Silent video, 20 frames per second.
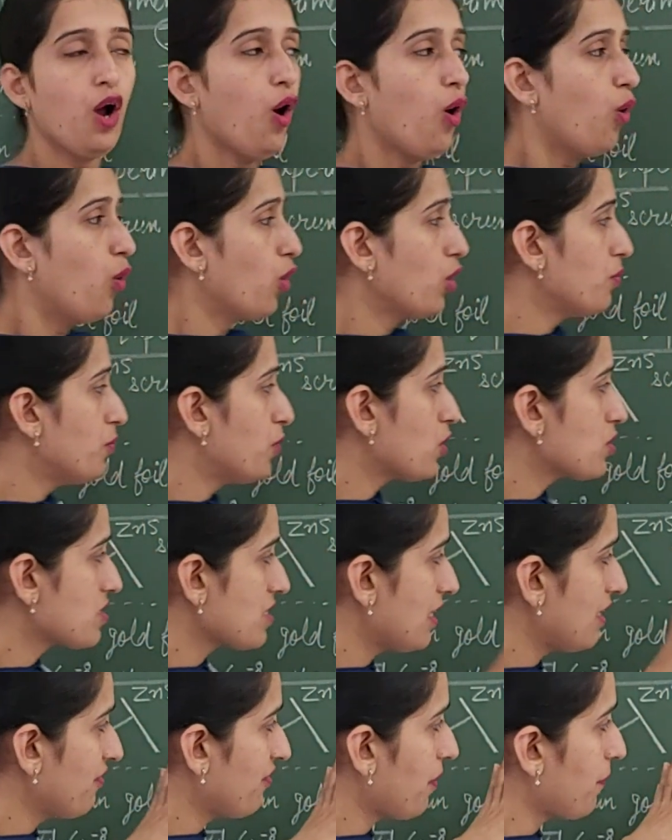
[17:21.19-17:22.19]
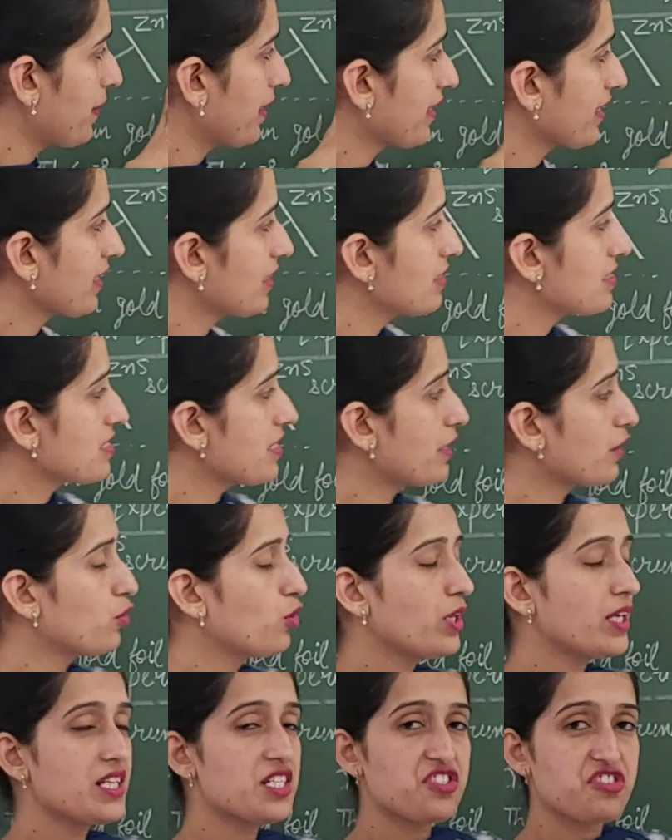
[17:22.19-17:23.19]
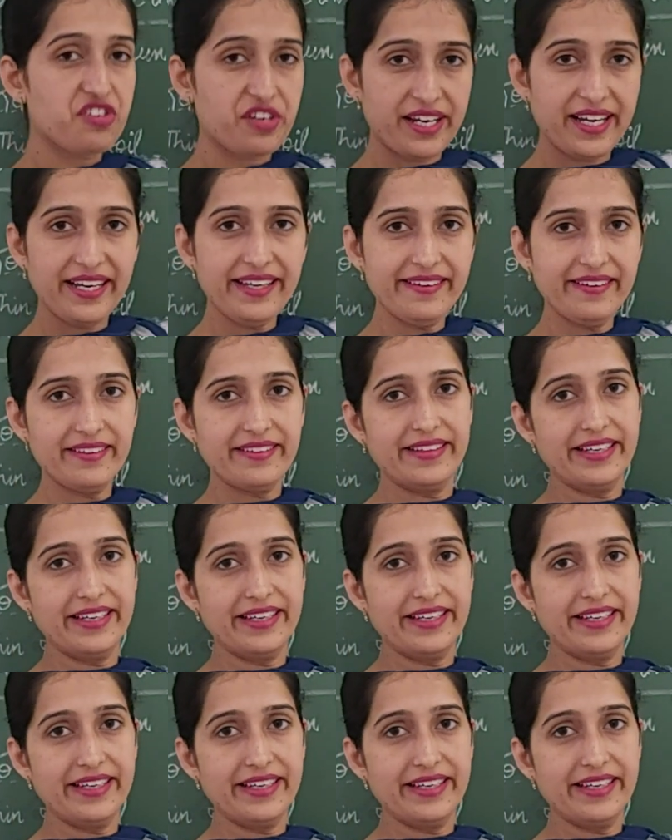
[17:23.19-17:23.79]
Almost alpha particles are going straight.